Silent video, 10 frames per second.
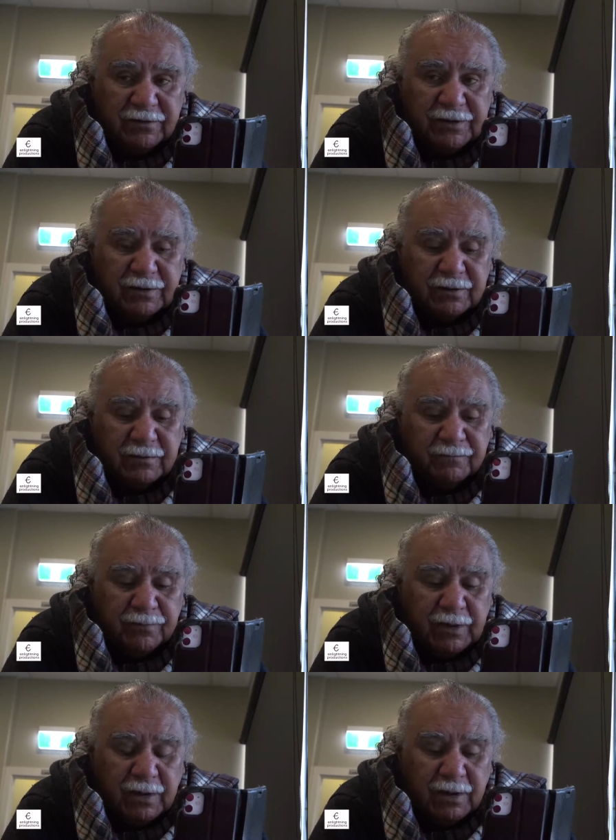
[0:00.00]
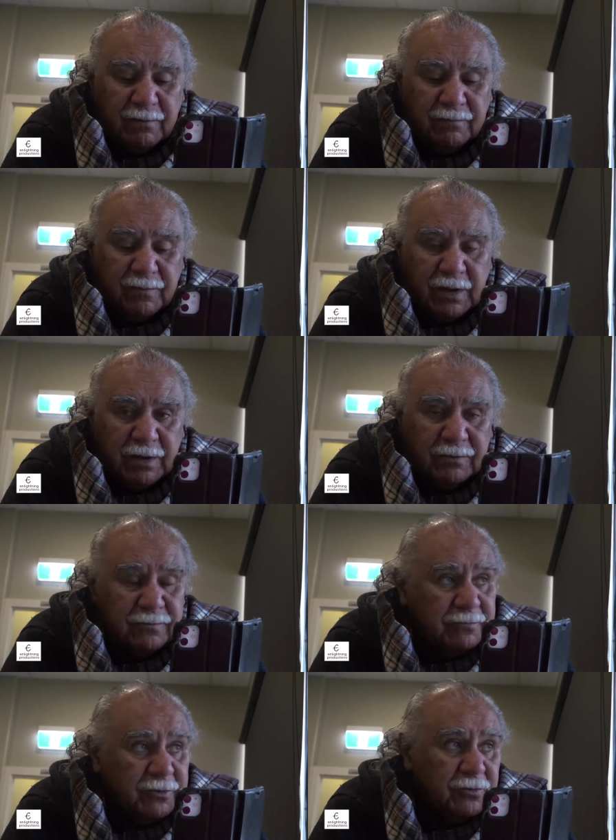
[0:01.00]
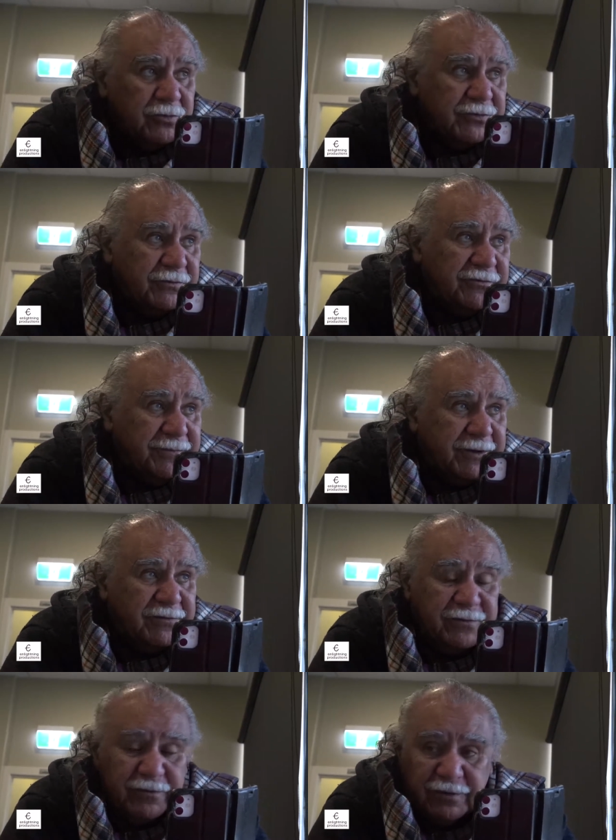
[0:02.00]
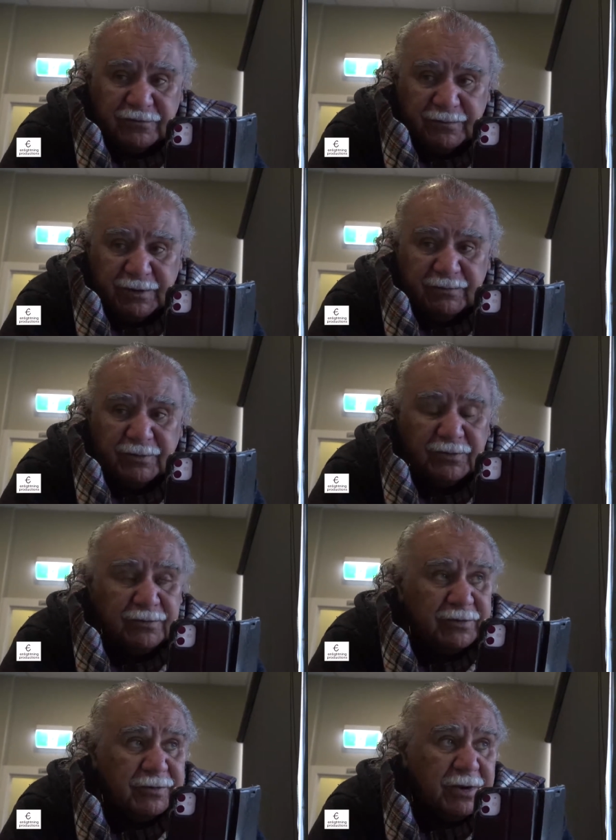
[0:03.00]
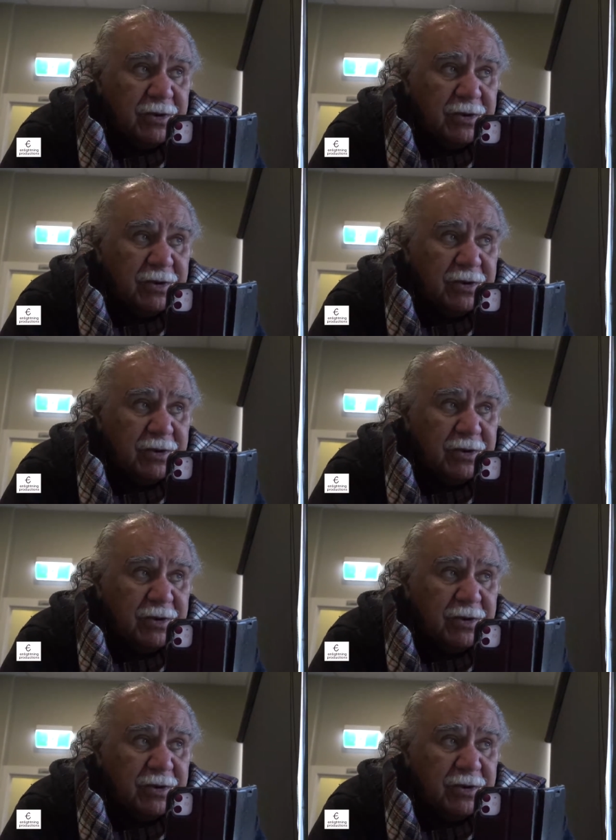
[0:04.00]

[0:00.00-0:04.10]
I think, um, and with all due respects to those people who would